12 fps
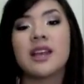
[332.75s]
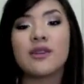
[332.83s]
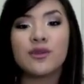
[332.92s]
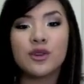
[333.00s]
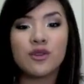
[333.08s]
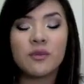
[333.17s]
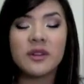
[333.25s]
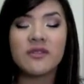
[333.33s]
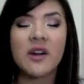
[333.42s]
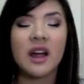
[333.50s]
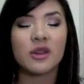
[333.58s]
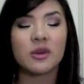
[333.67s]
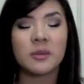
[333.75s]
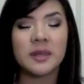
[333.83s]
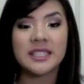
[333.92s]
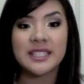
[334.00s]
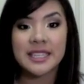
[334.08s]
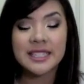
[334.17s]
If you've been following me
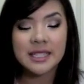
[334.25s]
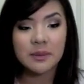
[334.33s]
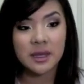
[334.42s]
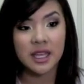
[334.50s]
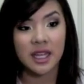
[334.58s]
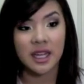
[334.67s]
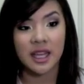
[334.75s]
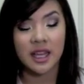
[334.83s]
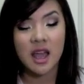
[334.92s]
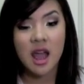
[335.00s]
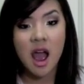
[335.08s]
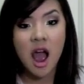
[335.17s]
since the beginning,